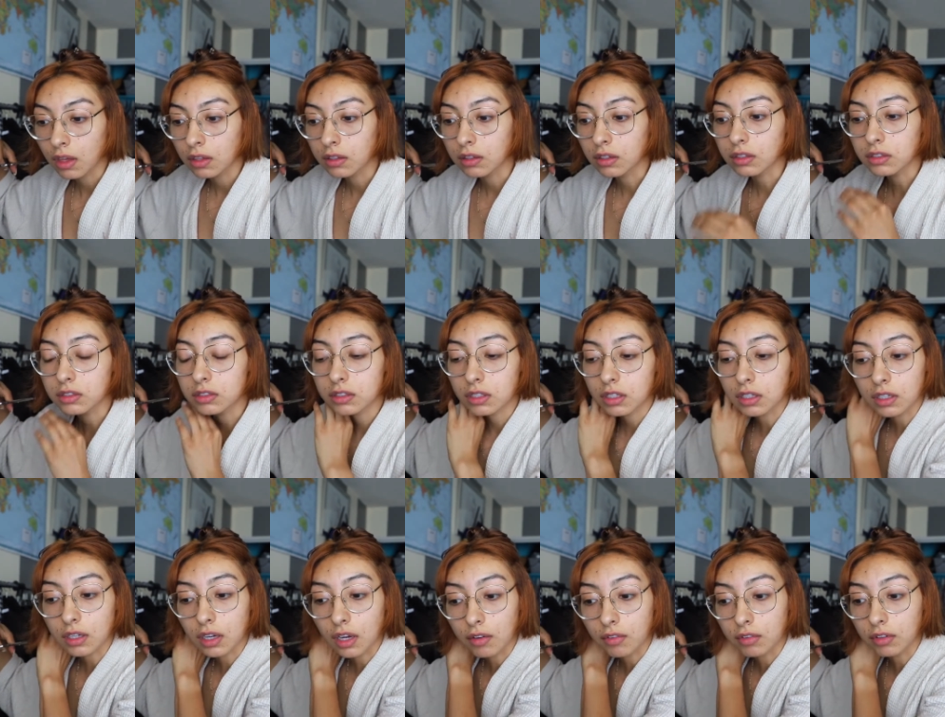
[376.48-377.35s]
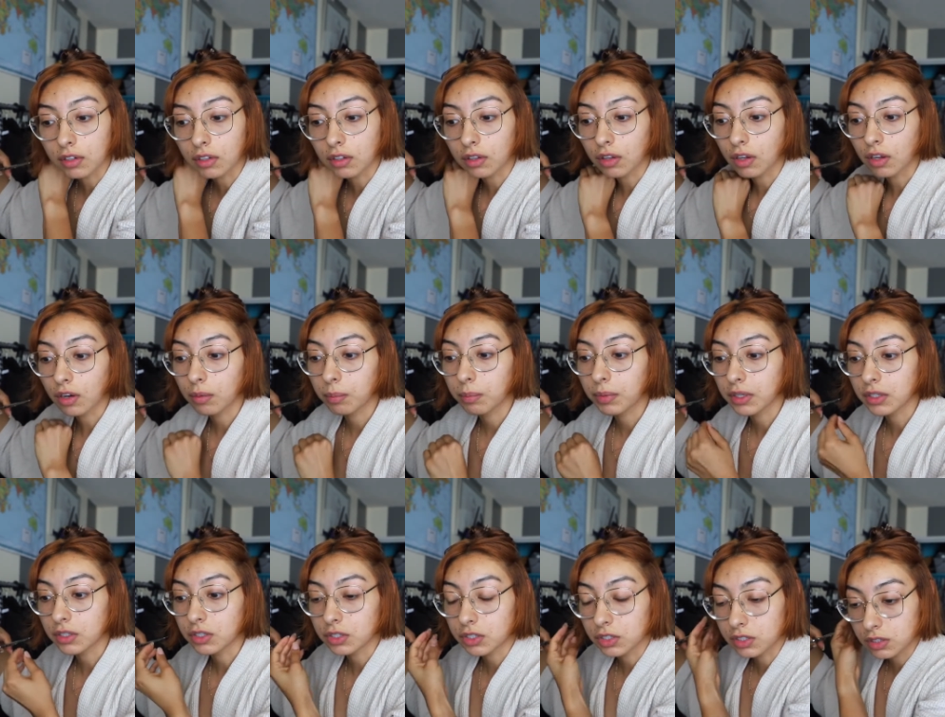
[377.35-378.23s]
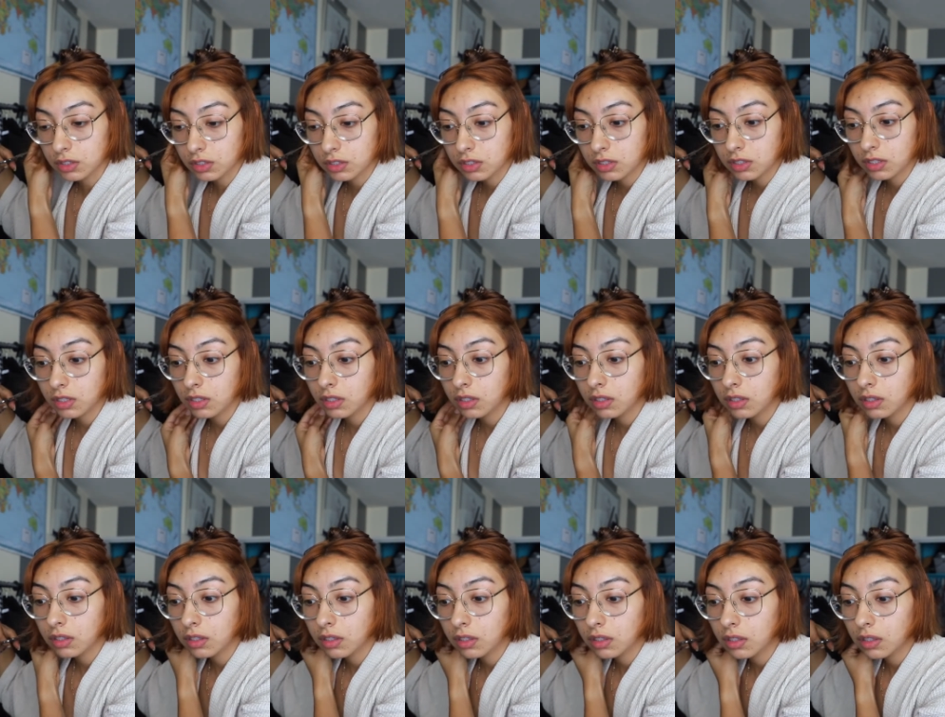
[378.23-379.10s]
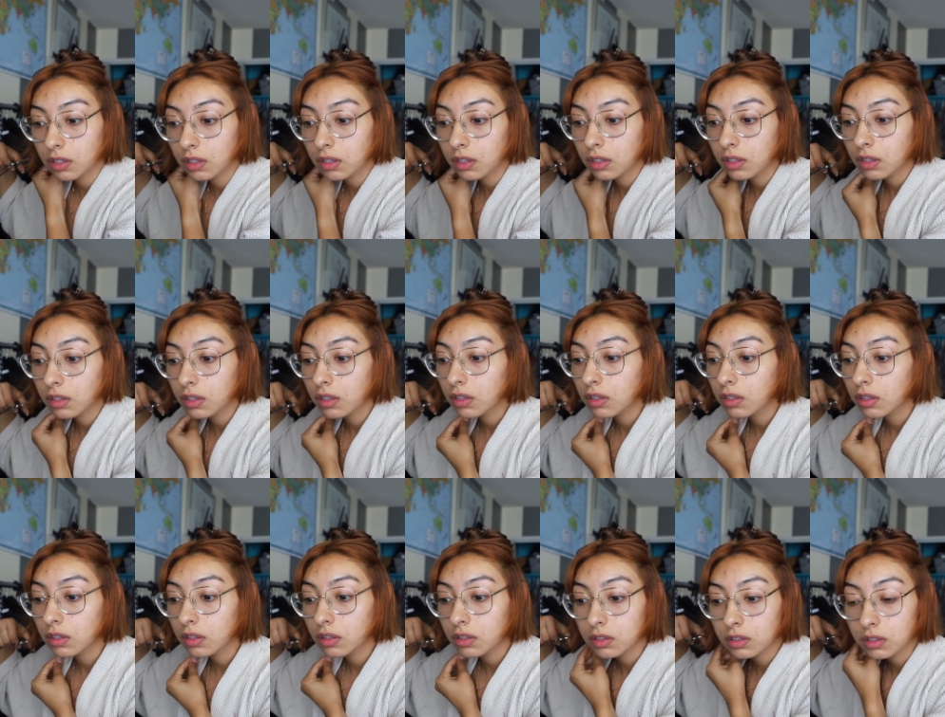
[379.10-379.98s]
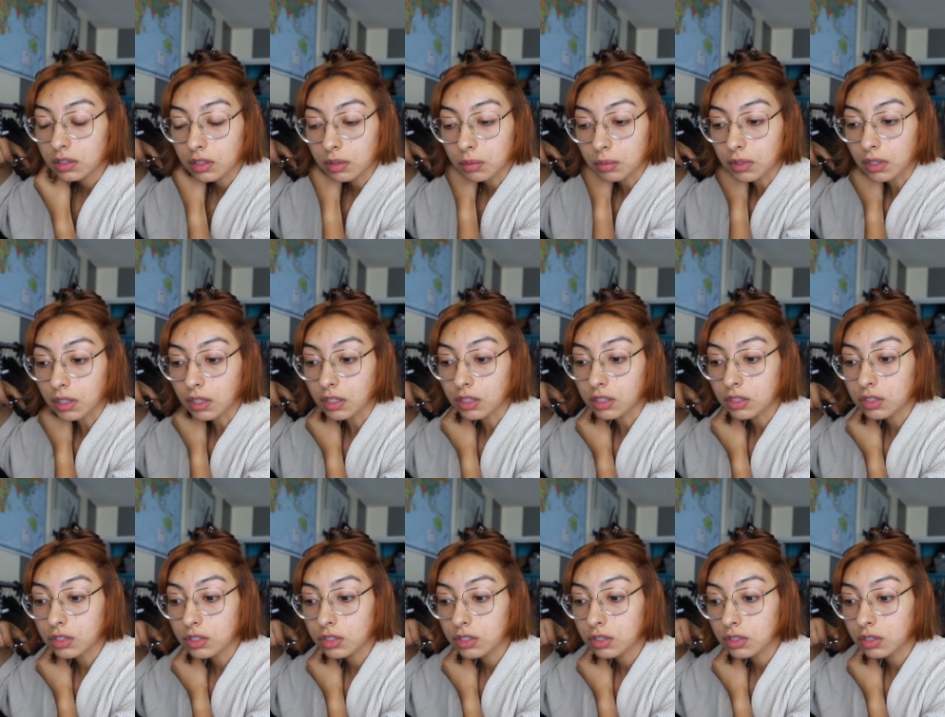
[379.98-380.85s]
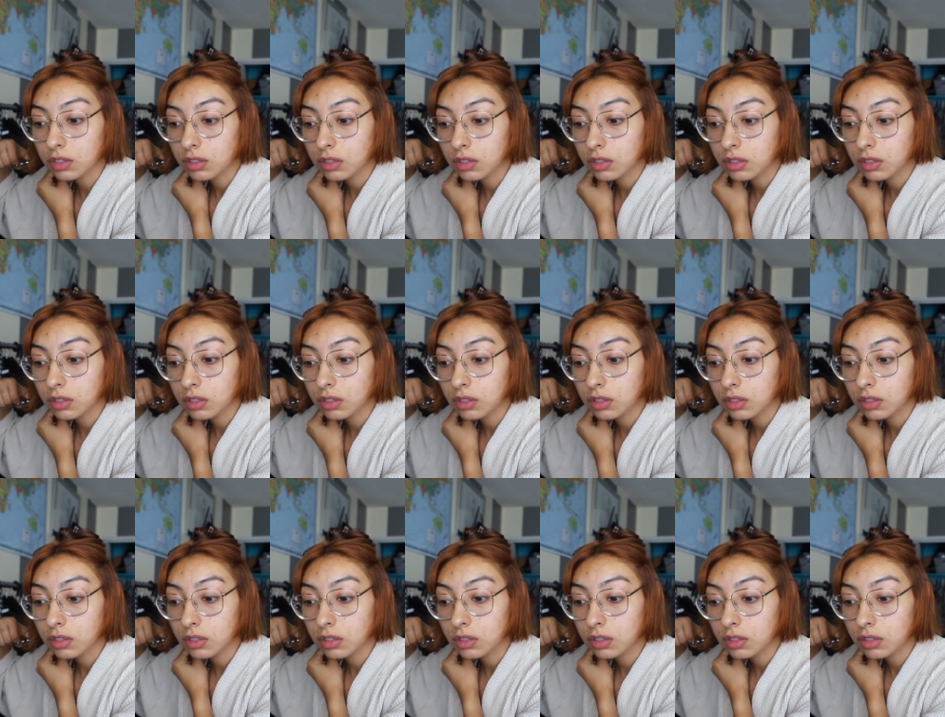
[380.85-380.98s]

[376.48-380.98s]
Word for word: does take having a lot of patience. TBH.